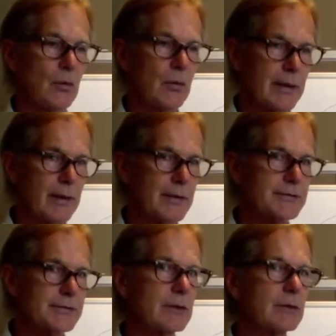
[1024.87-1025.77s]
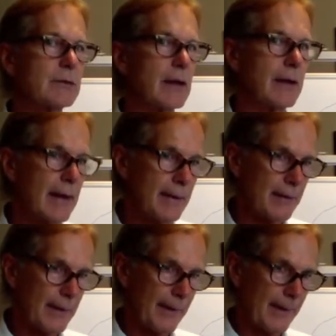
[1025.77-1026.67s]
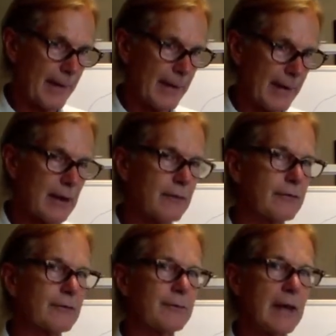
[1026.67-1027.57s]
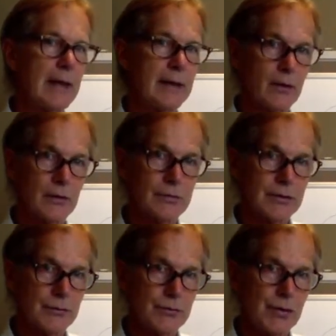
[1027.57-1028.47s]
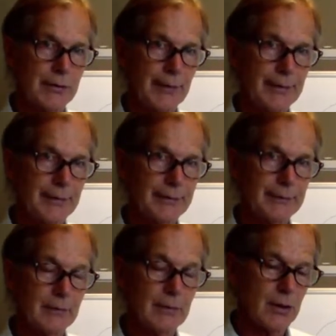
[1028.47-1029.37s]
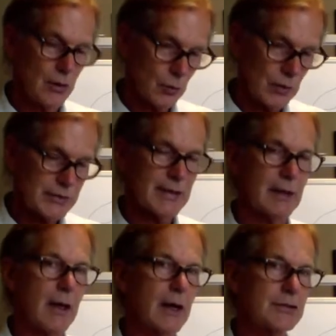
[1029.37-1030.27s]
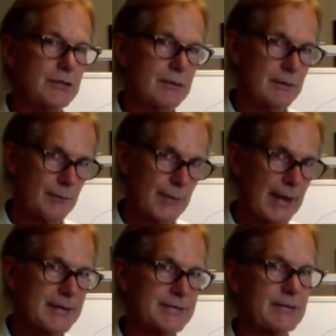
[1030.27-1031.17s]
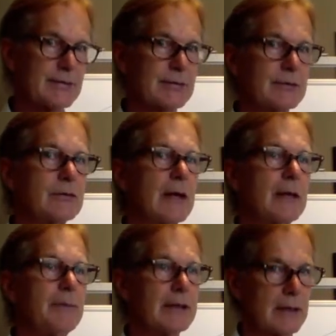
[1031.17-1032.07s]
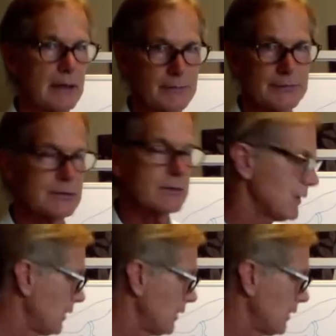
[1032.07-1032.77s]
We also have an ozone generator, which that oxygen passes through and becomes,